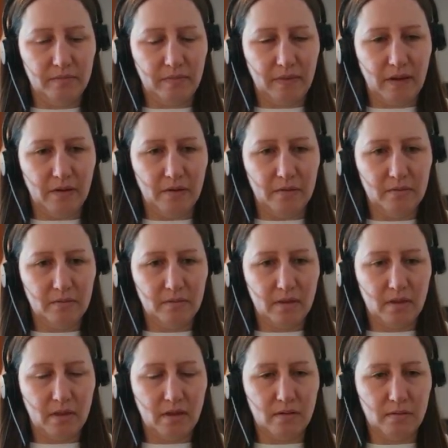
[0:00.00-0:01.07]
Oh,
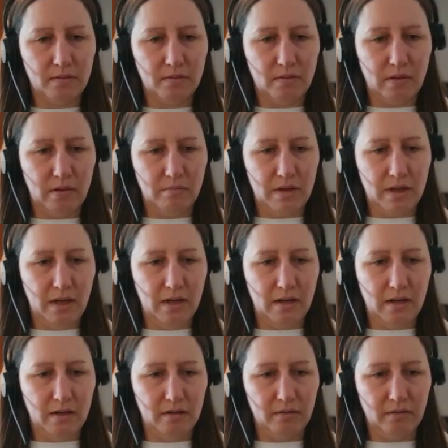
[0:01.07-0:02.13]
there's also a medikit
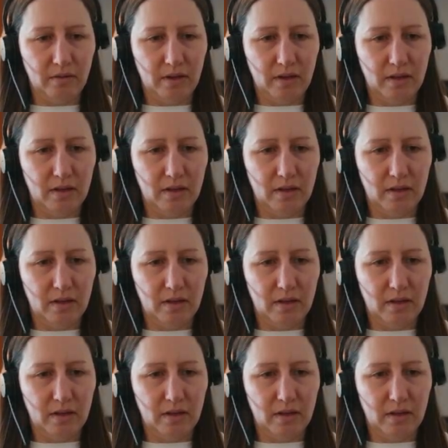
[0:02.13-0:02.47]
over here.